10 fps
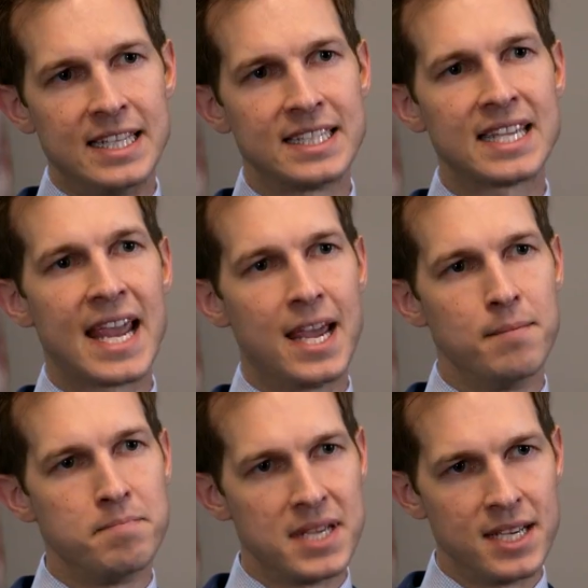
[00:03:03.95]
This
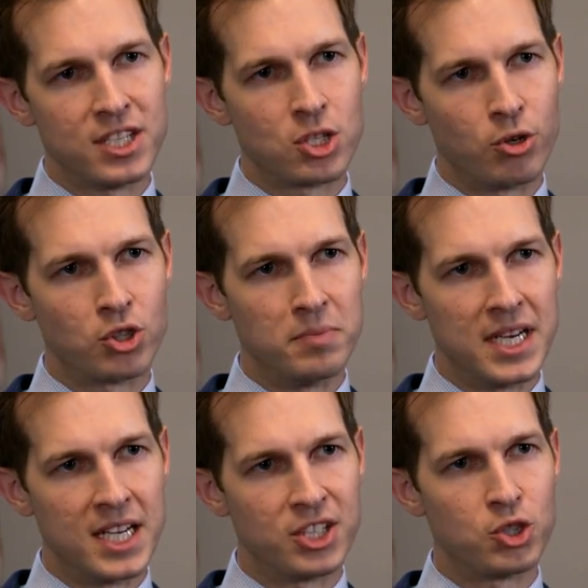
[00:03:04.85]
can't be social
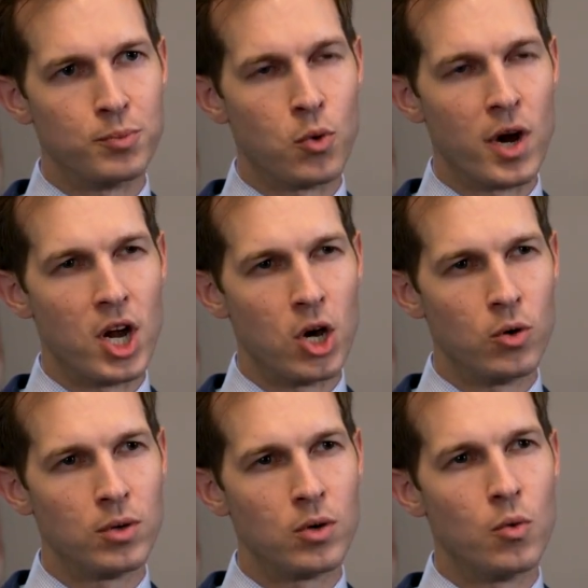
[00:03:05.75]
media
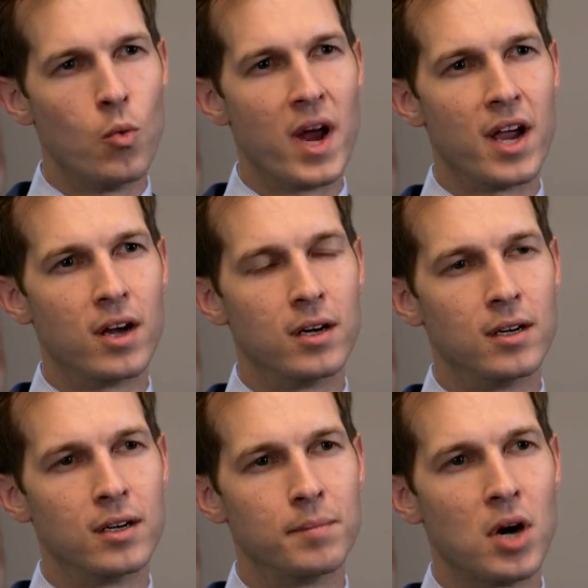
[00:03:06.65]
2.0
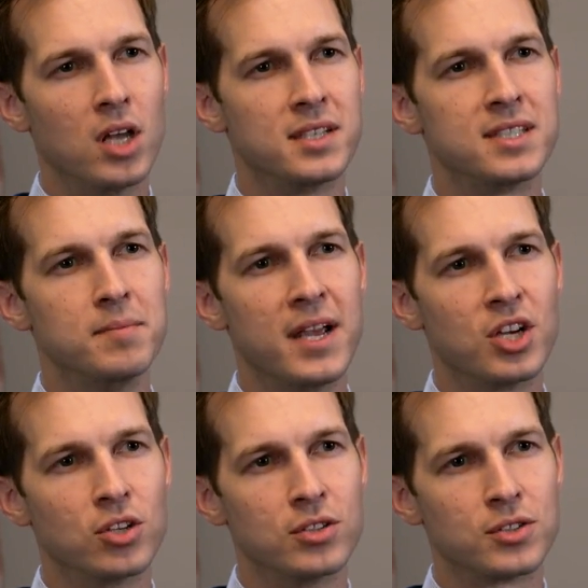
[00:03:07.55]
where
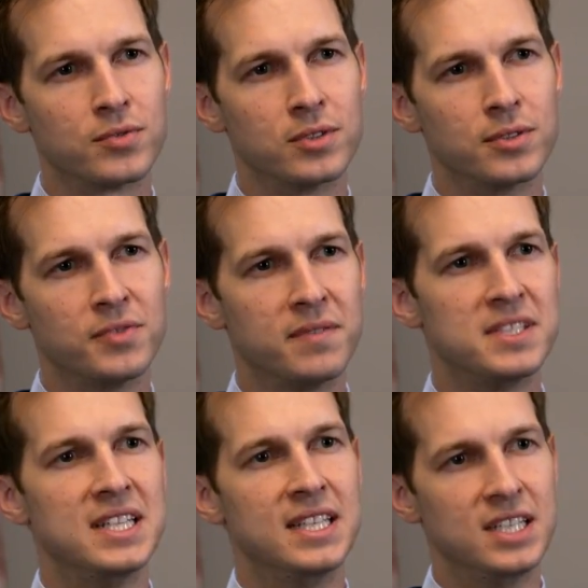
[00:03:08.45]
policymakers for
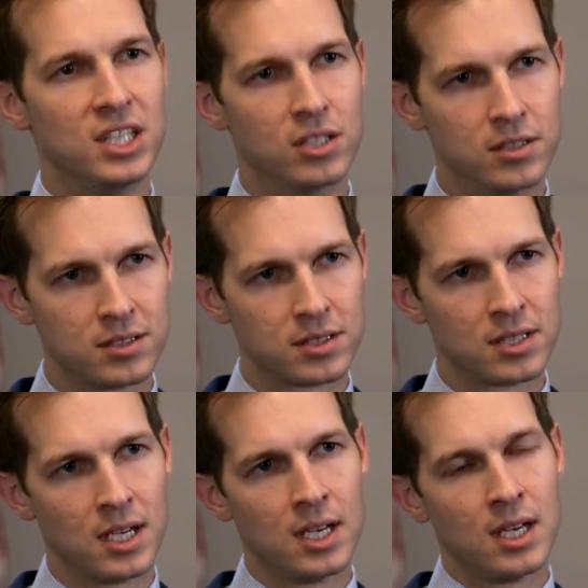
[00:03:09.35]
15
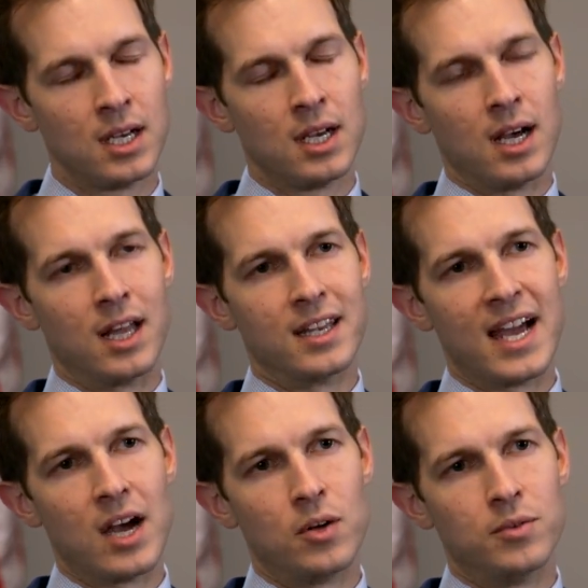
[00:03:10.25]
years
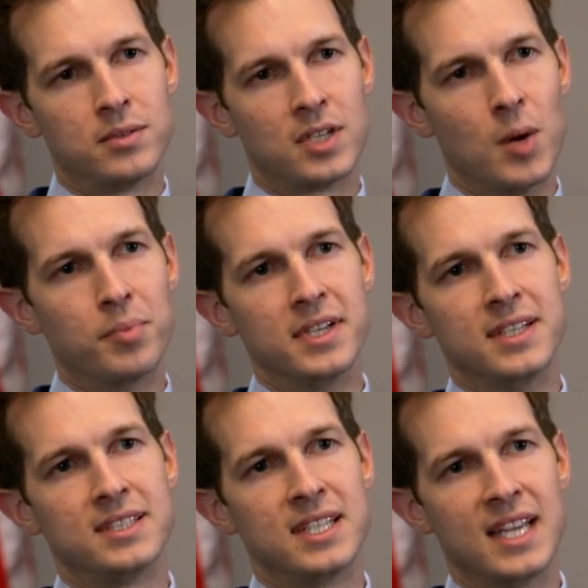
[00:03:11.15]
allowed
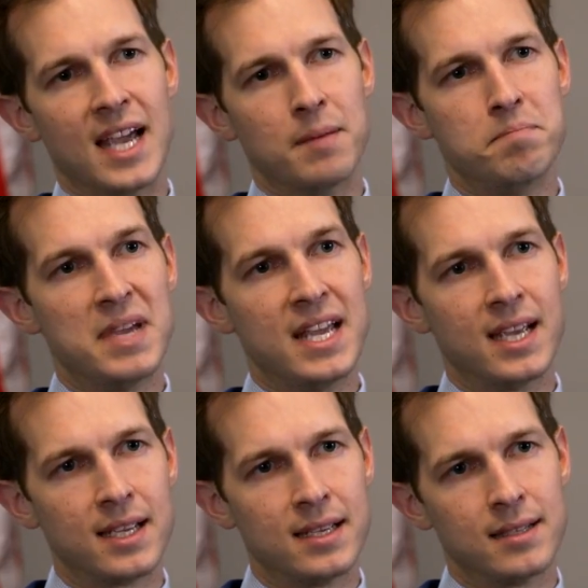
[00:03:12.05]
companies to get
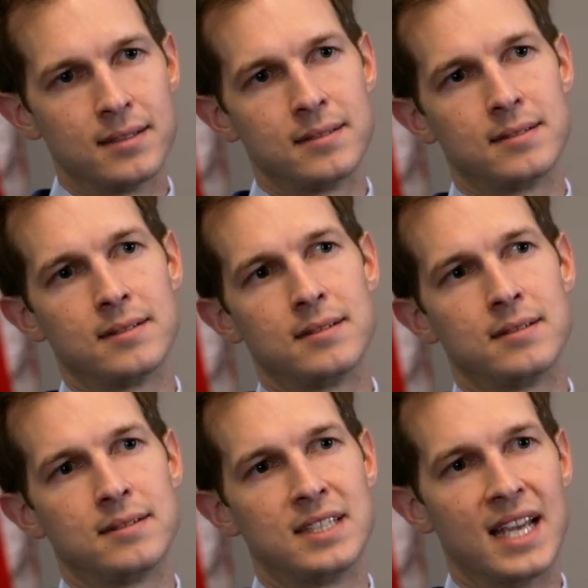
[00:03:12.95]
big,
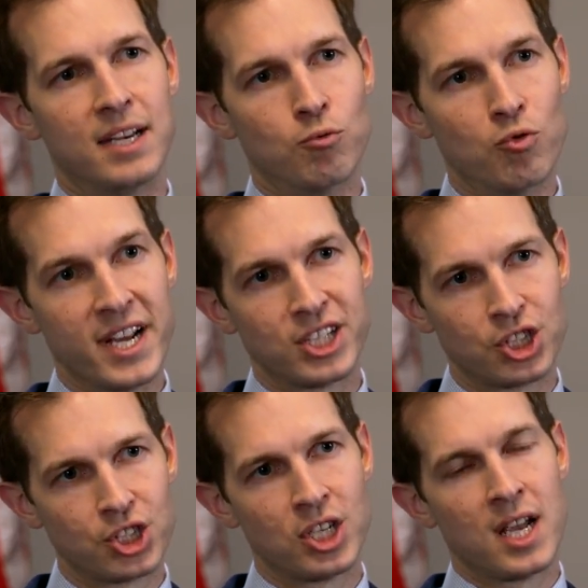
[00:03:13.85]
to get
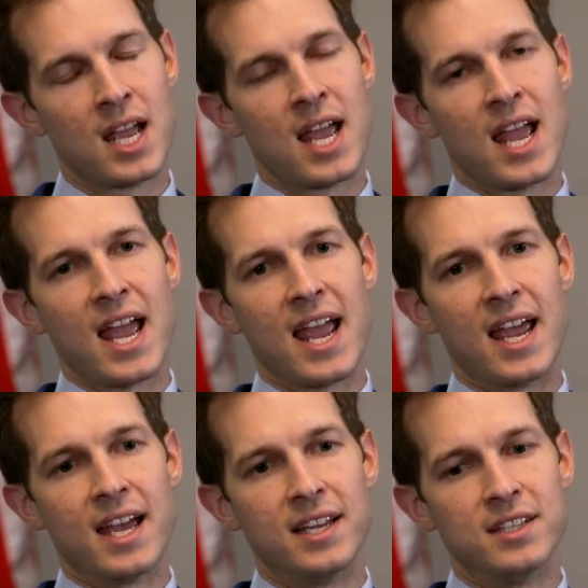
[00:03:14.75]
rich
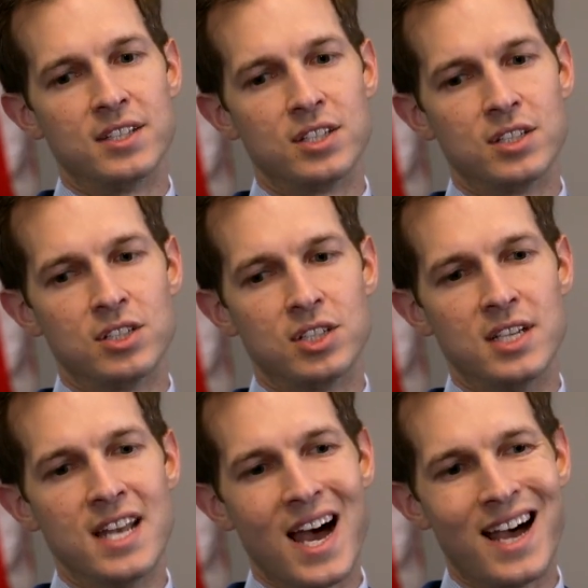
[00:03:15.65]
and
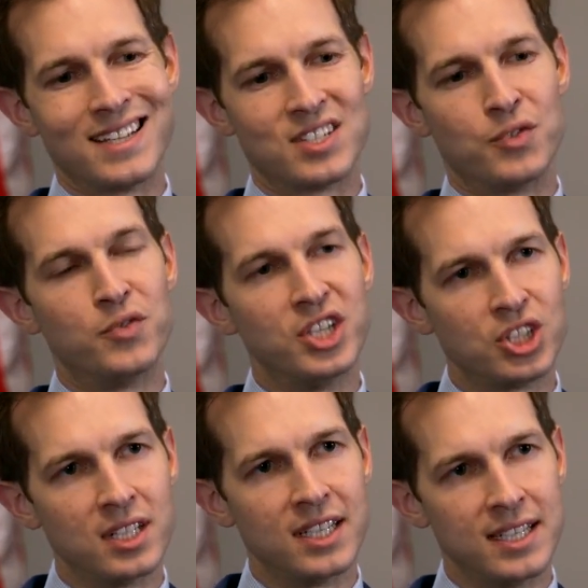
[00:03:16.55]
to not
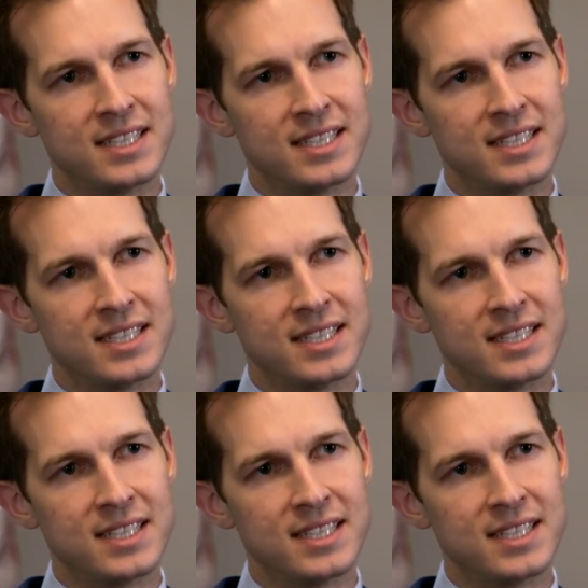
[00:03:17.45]
sufficiently